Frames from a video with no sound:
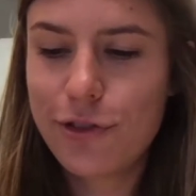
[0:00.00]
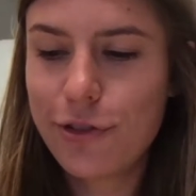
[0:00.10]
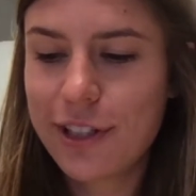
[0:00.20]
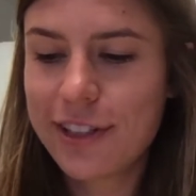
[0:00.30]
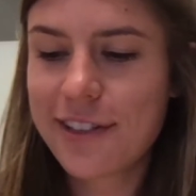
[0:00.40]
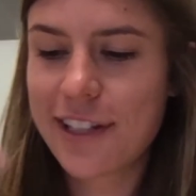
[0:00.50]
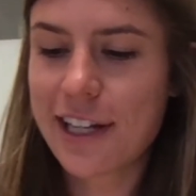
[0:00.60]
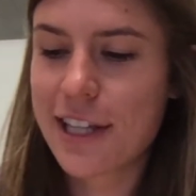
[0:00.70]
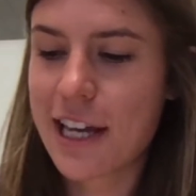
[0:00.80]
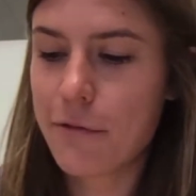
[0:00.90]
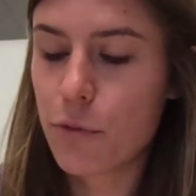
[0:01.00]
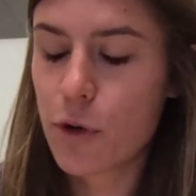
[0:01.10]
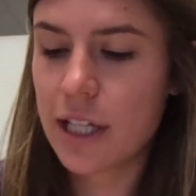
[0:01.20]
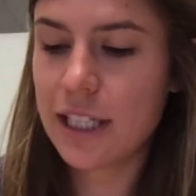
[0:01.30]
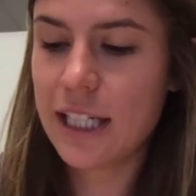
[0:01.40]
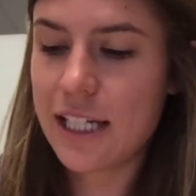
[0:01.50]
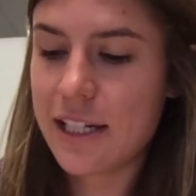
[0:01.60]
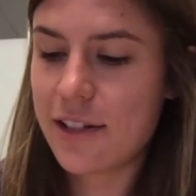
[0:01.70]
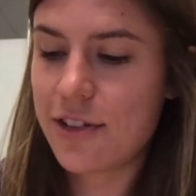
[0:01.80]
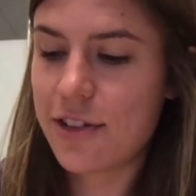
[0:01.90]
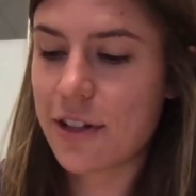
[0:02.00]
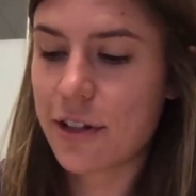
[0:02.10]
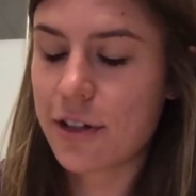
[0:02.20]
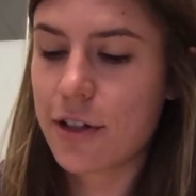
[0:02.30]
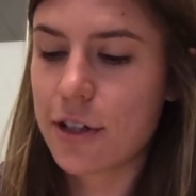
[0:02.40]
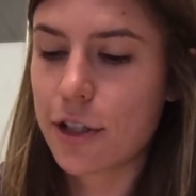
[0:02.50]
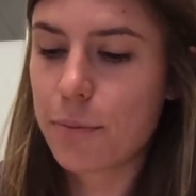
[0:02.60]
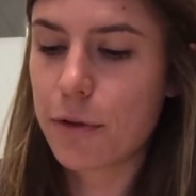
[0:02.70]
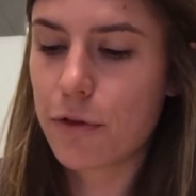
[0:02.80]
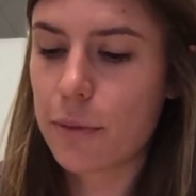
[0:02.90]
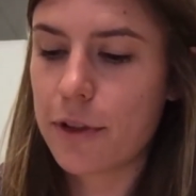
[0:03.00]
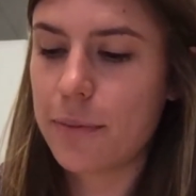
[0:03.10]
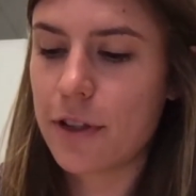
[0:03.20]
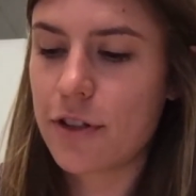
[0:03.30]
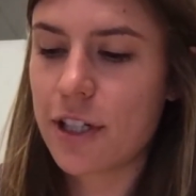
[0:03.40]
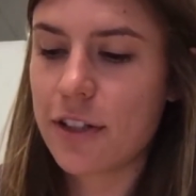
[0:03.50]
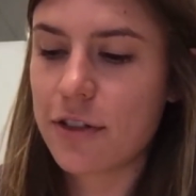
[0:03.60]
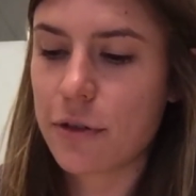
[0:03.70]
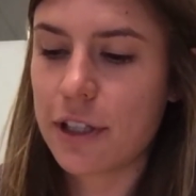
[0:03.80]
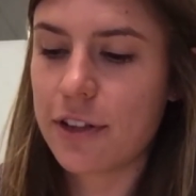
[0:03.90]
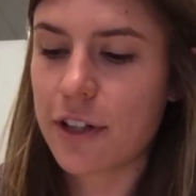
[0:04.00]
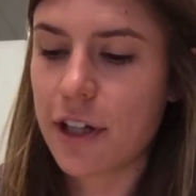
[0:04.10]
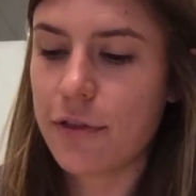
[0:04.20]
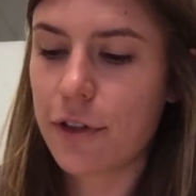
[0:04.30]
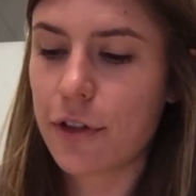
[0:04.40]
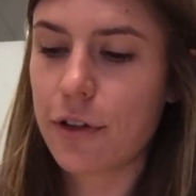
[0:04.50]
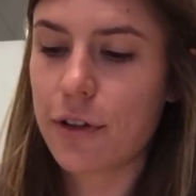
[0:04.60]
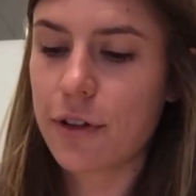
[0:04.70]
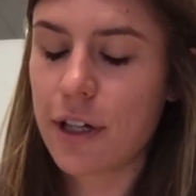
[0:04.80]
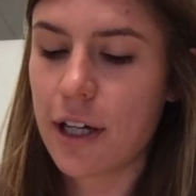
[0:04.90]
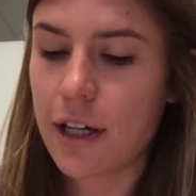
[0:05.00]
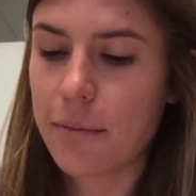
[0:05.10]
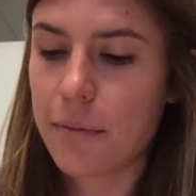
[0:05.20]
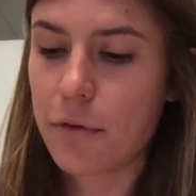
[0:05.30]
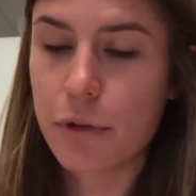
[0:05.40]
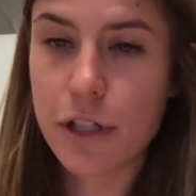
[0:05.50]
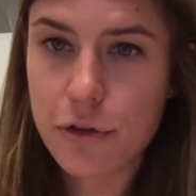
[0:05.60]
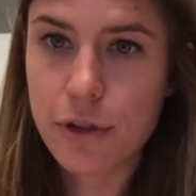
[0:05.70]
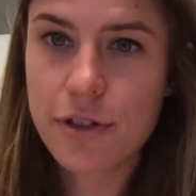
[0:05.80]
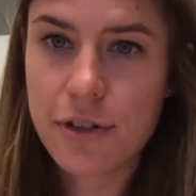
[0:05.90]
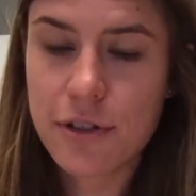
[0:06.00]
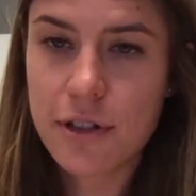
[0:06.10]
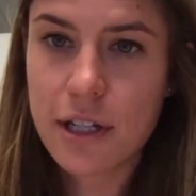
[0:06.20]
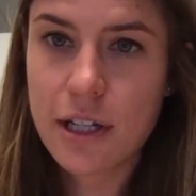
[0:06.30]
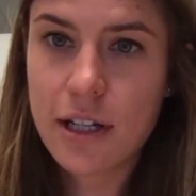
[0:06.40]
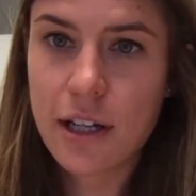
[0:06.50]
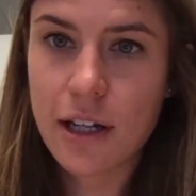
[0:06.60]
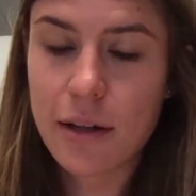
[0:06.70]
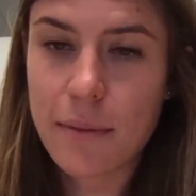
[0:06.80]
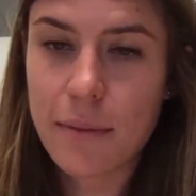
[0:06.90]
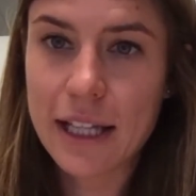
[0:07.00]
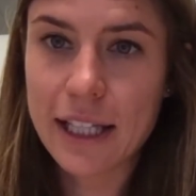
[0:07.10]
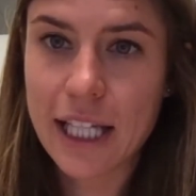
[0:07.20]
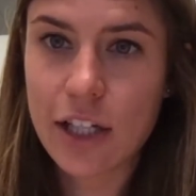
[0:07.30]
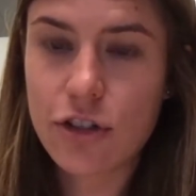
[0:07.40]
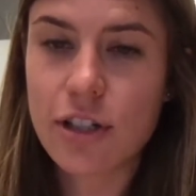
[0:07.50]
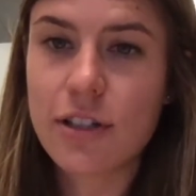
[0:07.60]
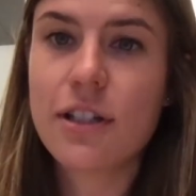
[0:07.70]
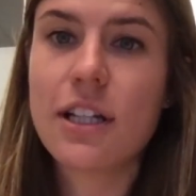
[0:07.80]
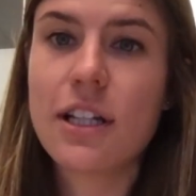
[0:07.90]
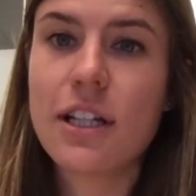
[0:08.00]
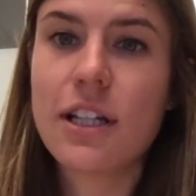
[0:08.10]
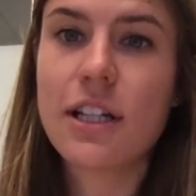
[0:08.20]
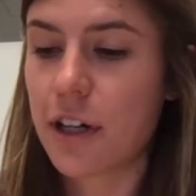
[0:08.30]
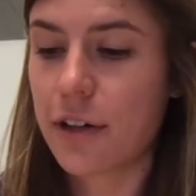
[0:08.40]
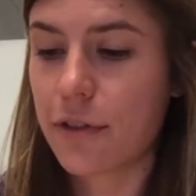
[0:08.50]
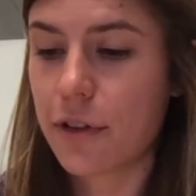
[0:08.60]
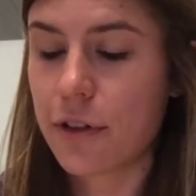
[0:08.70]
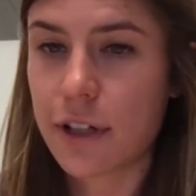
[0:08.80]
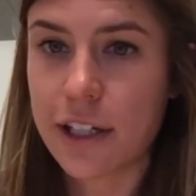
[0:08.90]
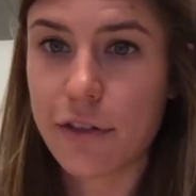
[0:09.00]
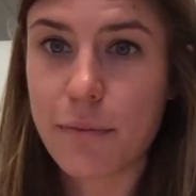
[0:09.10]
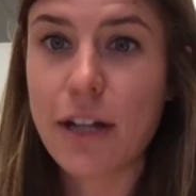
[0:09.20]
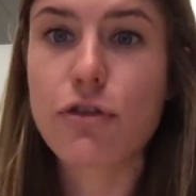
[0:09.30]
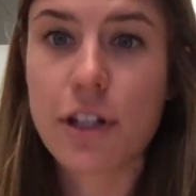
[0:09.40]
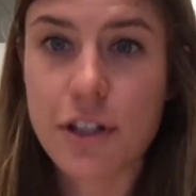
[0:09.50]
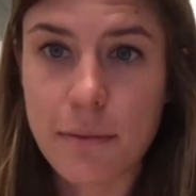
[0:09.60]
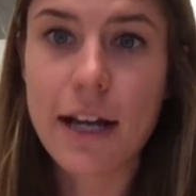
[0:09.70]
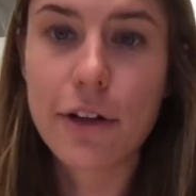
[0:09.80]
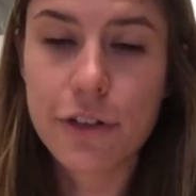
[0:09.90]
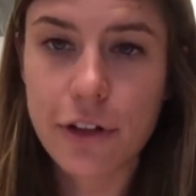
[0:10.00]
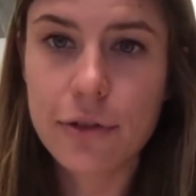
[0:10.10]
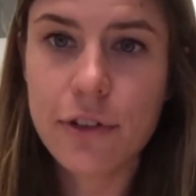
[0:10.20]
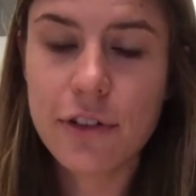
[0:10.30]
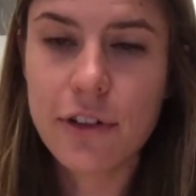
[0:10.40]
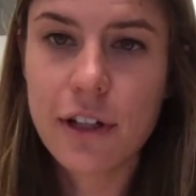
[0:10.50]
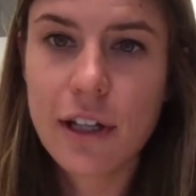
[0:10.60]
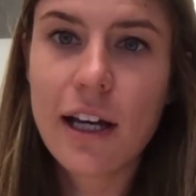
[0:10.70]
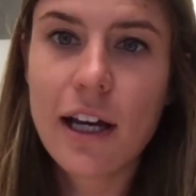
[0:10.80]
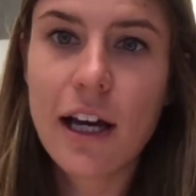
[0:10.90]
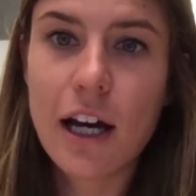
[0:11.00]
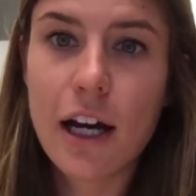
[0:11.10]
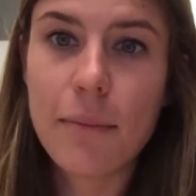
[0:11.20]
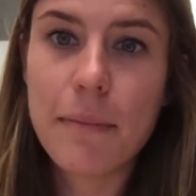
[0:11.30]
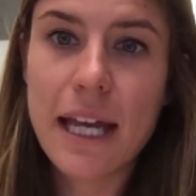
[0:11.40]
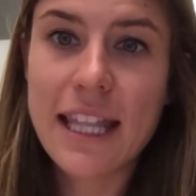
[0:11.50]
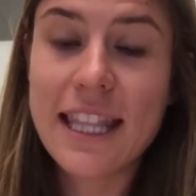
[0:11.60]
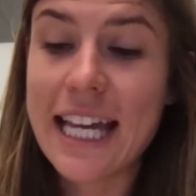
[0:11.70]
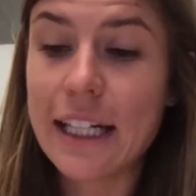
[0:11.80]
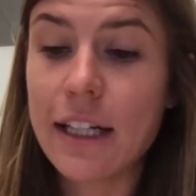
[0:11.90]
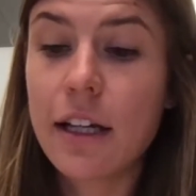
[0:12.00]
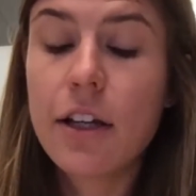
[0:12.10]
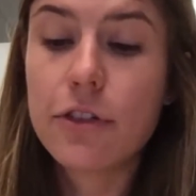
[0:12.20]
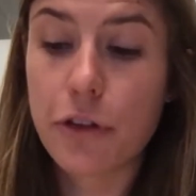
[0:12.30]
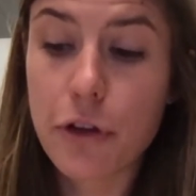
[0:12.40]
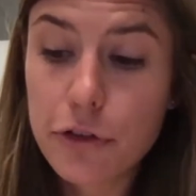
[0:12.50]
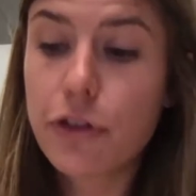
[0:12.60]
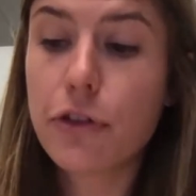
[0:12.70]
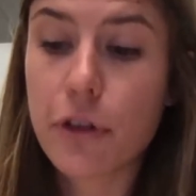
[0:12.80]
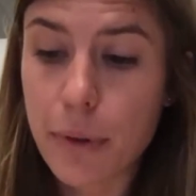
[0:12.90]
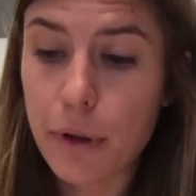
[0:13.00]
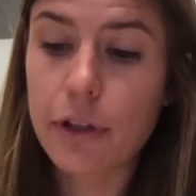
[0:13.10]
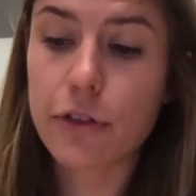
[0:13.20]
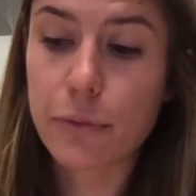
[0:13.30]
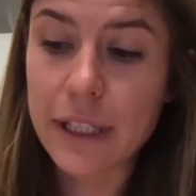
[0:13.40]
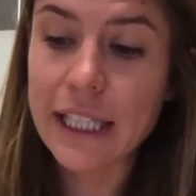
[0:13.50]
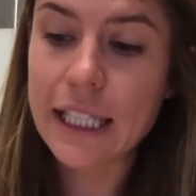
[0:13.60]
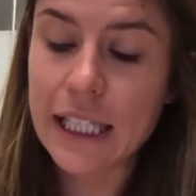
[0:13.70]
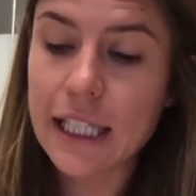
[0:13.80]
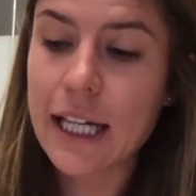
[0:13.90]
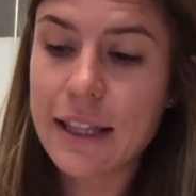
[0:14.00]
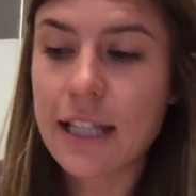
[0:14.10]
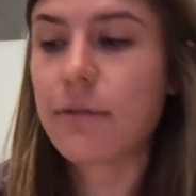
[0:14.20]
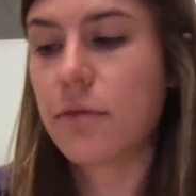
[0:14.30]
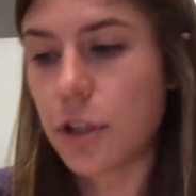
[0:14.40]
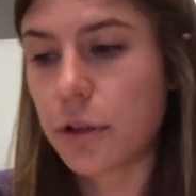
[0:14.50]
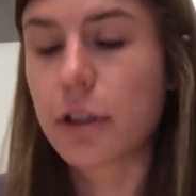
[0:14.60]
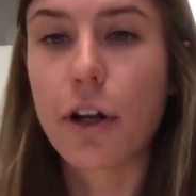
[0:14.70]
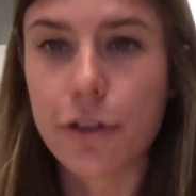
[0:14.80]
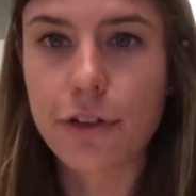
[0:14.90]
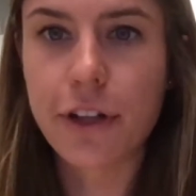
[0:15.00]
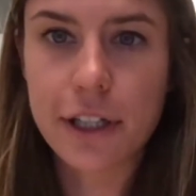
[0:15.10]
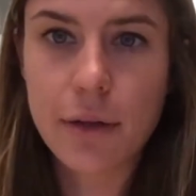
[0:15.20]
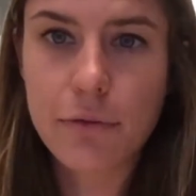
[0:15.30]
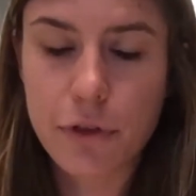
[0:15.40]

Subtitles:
things to say on that. One is a good performance budget is going to cover resource allocation. It's going to cover kind of metrics and milestones. And then, so those two components are really key. And then you can also set it up